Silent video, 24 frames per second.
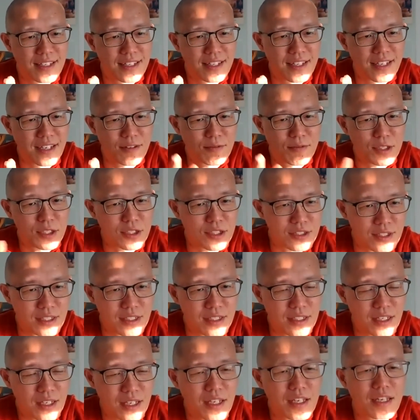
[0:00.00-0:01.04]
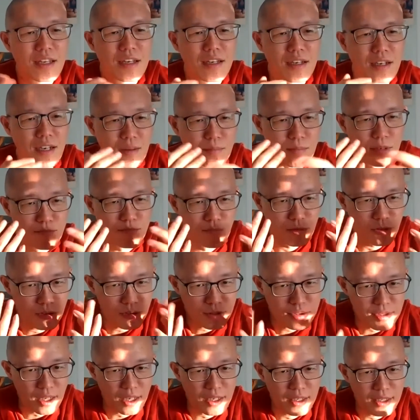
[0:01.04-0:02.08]
Which is it?
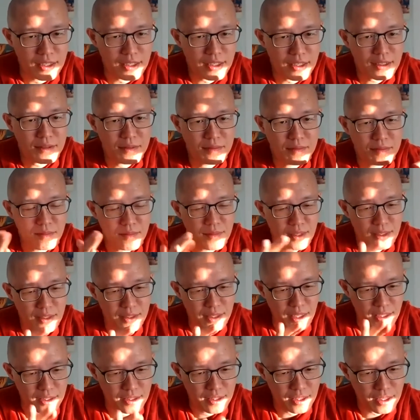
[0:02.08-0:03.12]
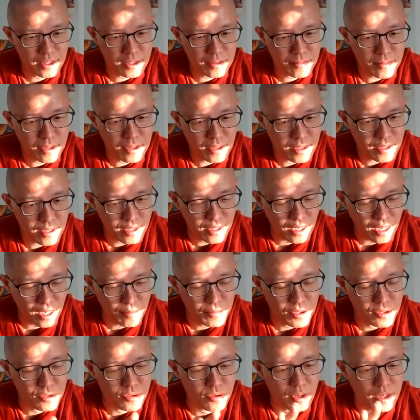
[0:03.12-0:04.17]
Most likely, that thing
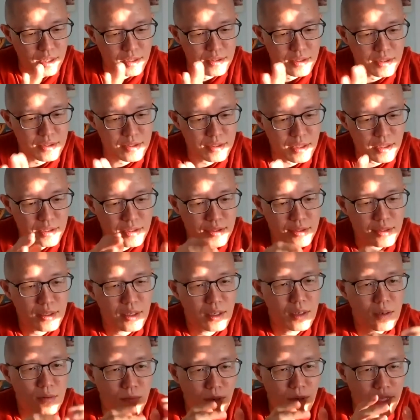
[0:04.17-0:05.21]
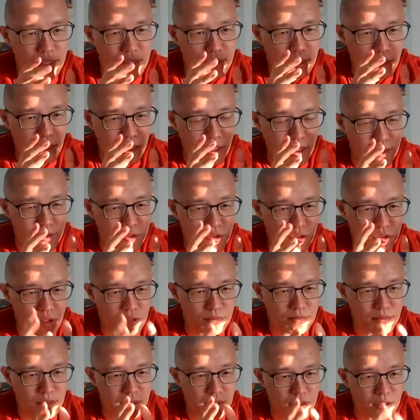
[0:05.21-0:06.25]
come into existence when there are
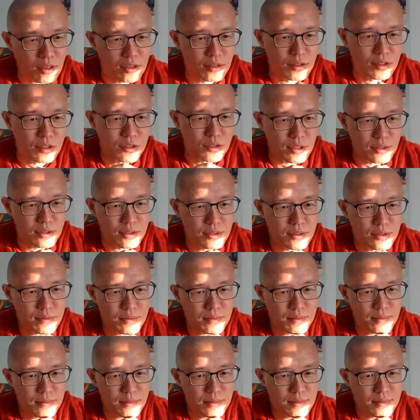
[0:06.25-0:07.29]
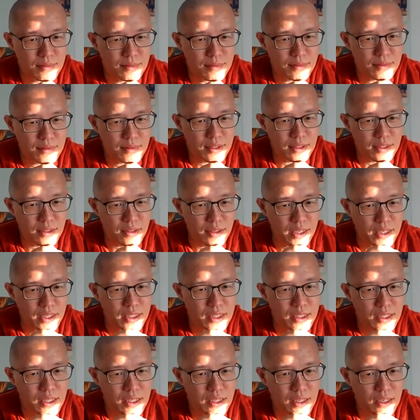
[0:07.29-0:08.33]
suitable conditions, right?
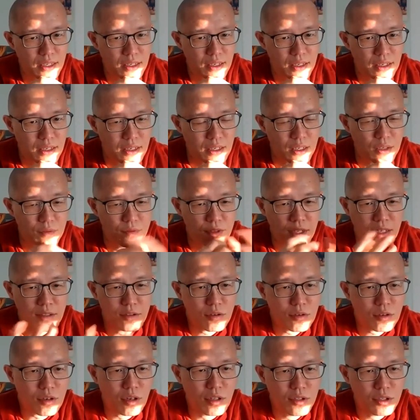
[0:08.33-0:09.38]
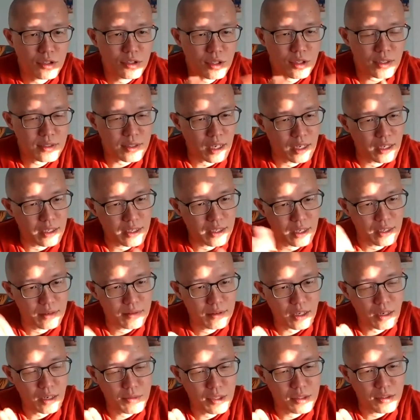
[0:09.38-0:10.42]
If there are no conditions and it can
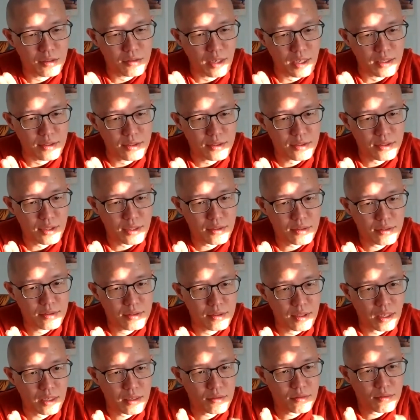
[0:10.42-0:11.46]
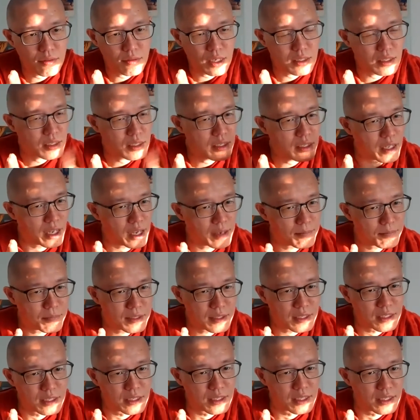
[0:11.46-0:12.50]
come into existence, then why didn't it happen
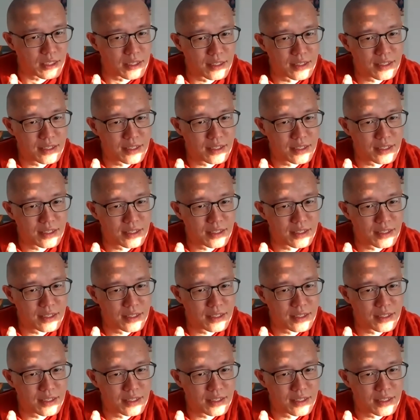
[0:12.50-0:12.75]
earlier?